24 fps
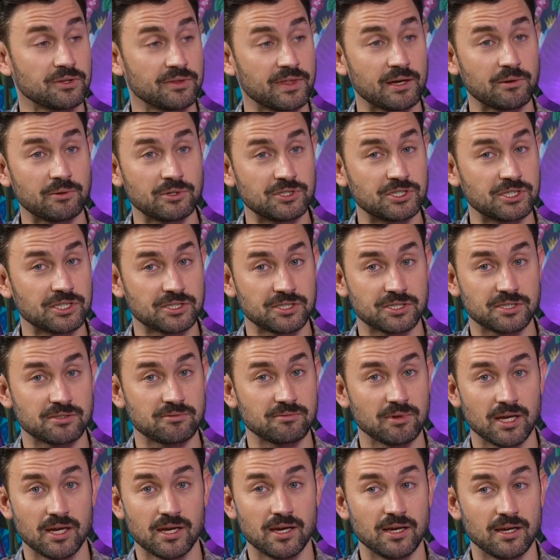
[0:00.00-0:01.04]
they would just,
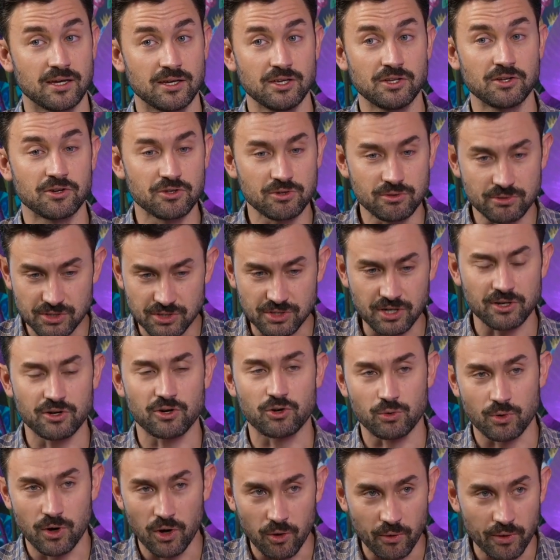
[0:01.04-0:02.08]
you start
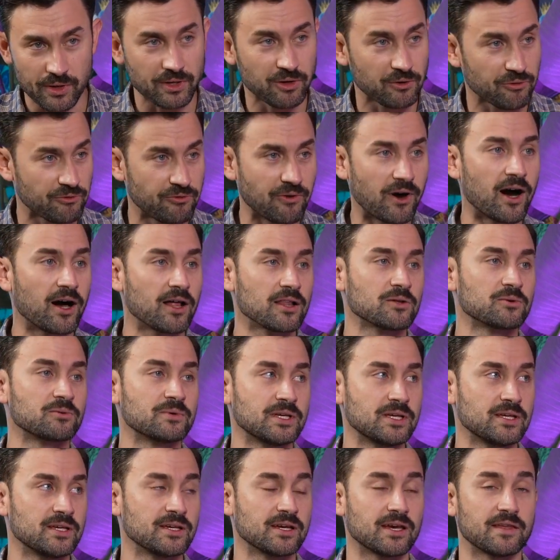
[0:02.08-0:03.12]
growing your
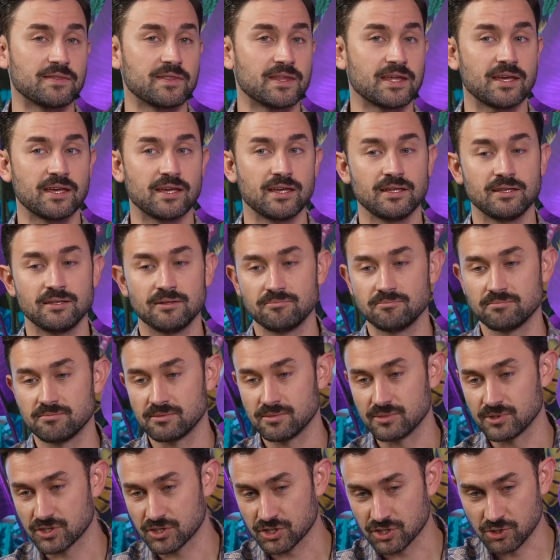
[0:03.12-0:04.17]
following and then
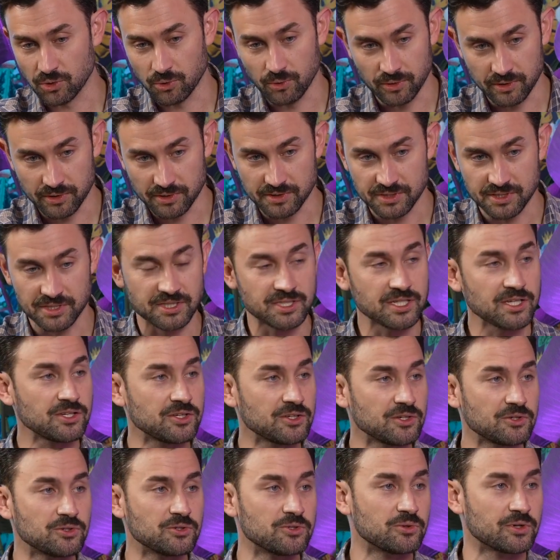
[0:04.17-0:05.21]
stores see
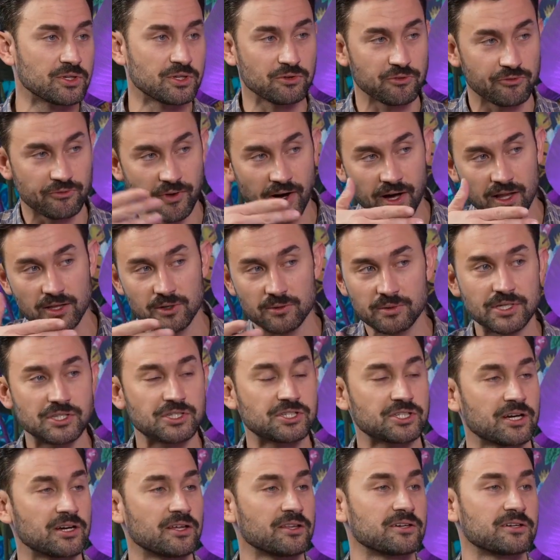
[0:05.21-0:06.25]
you and you follow
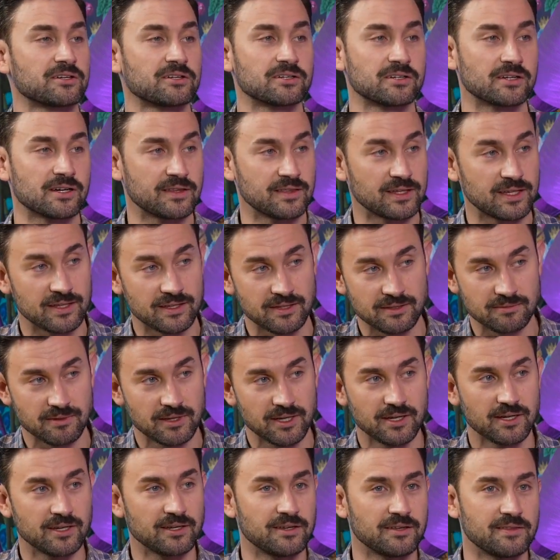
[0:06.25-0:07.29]
each other and then
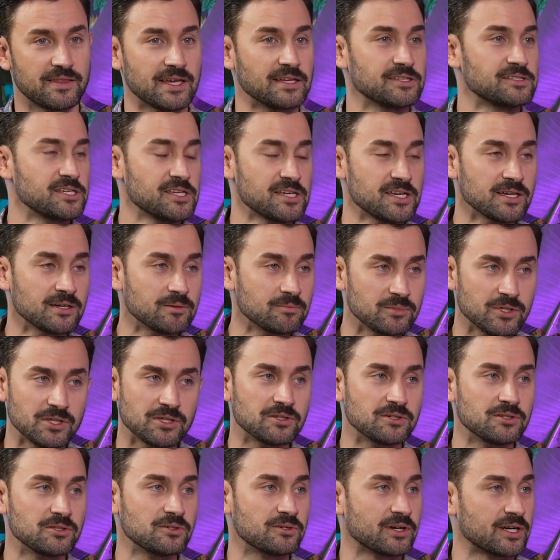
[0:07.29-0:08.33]
they DM
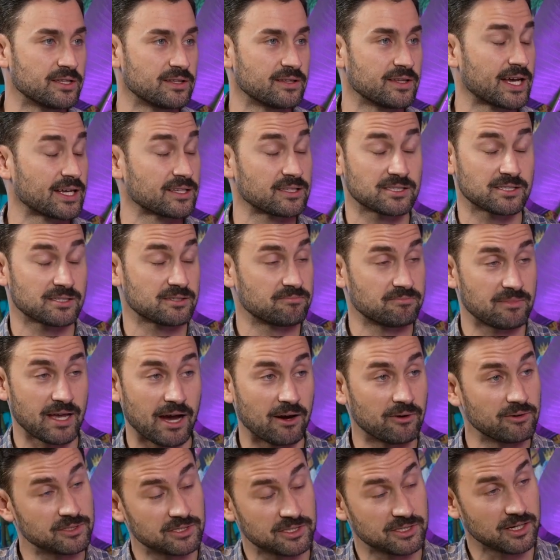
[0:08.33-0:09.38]
you and that's
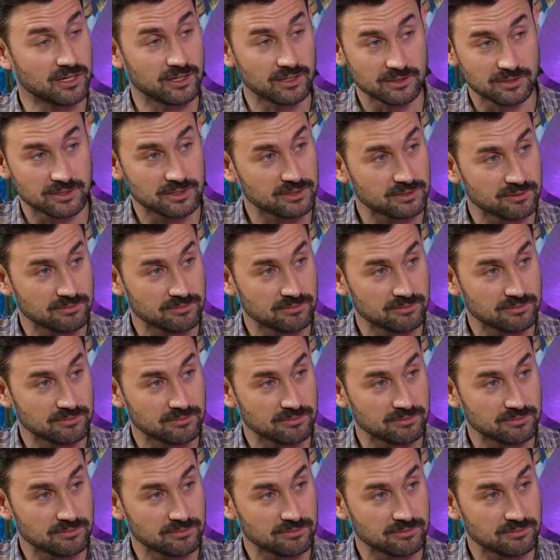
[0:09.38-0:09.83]
how it starts.